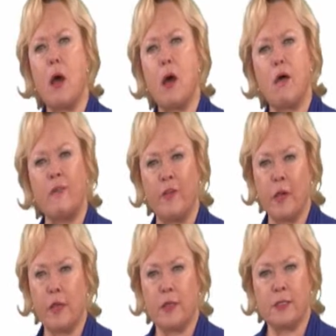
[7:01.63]
of
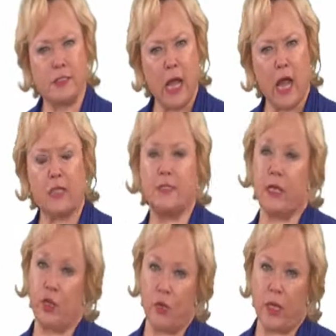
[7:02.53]
stocks
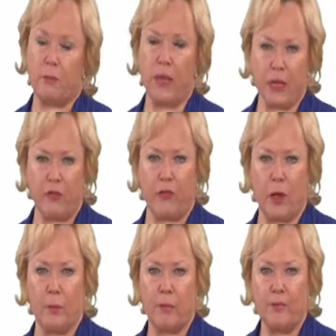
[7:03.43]
that you can pick
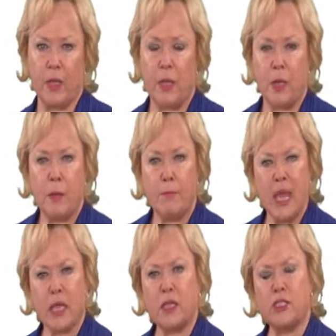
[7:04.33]
from.
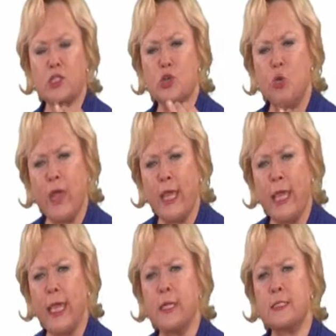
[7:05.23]
Pick the
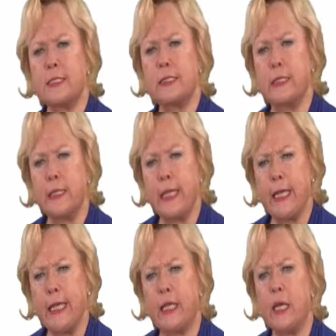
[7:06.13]
squeakiest
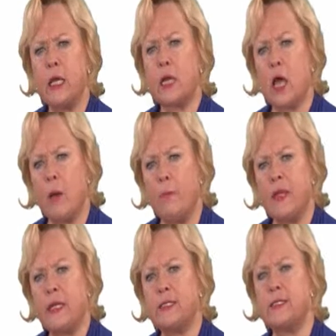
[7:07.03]
clean
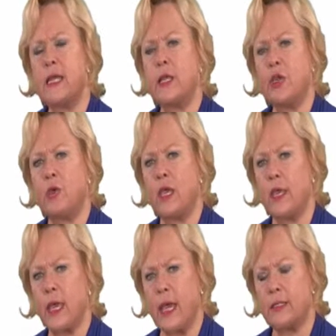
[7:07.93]
companies that you
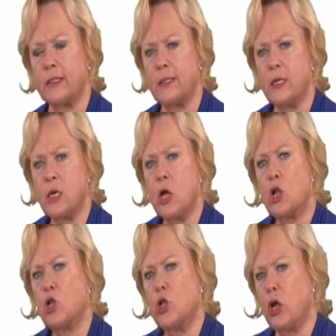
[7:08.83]
can get.
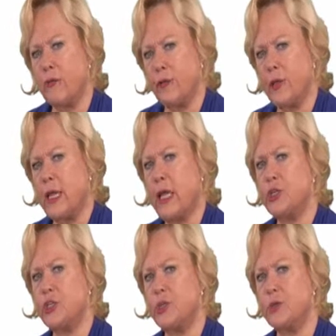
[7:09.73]
Look for the
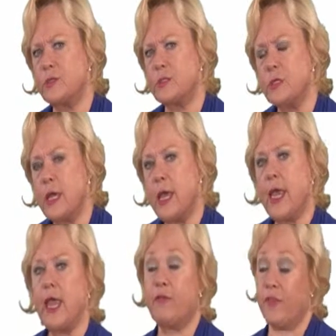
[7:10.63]
issues.
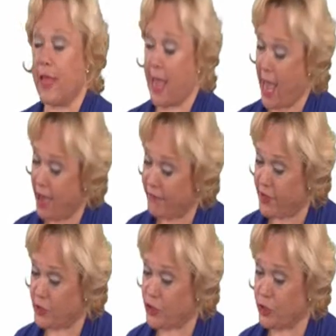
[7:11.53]
If they have
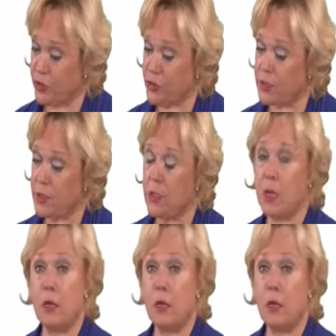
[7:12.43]
issues,